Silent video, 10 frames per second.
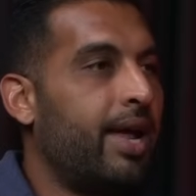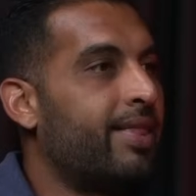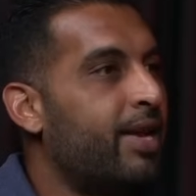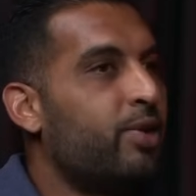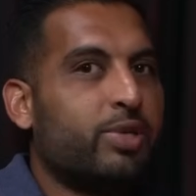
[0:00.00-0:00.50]

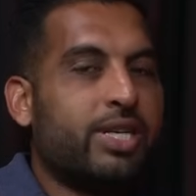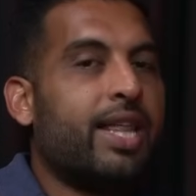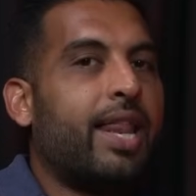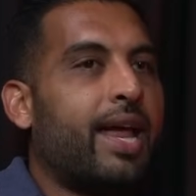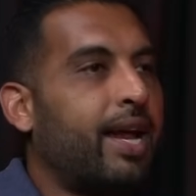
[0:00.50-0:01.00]
And then you'll
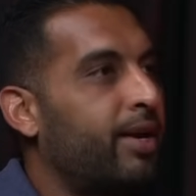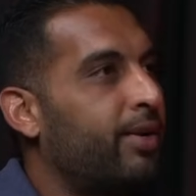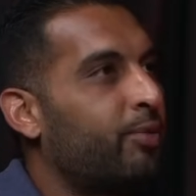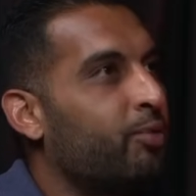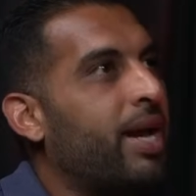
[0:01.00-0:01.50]
see that, like,
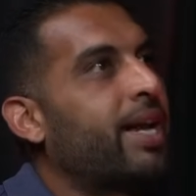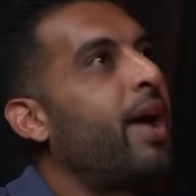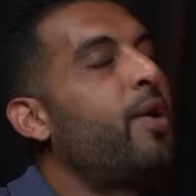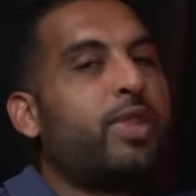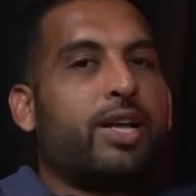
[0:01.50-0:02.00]
right
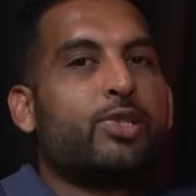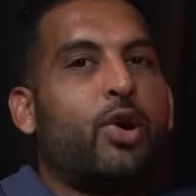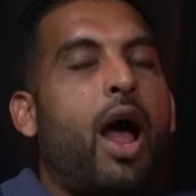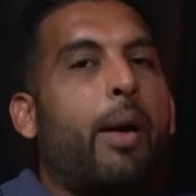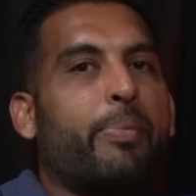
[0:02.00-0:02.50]
now things
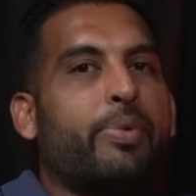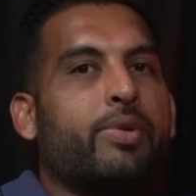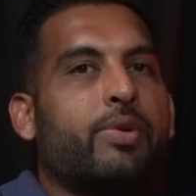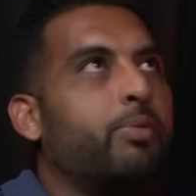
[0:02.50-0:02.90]
are up.